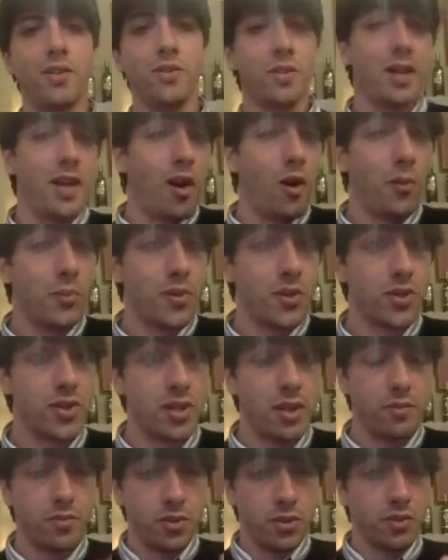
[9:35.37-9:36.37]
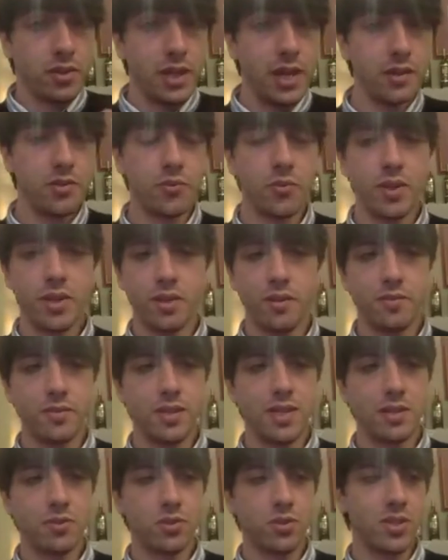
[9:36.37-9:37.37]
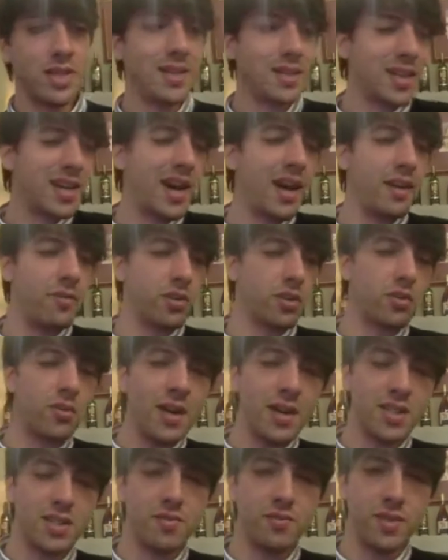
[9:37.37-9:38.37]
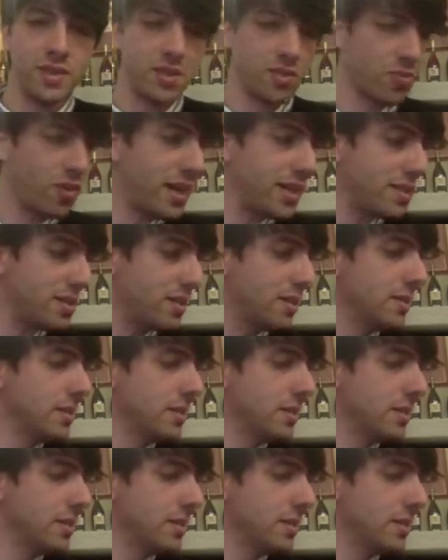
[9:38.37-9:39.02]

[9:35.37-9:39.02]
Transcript: you can help yourself to get rid of that that kind of aggressiveness, right?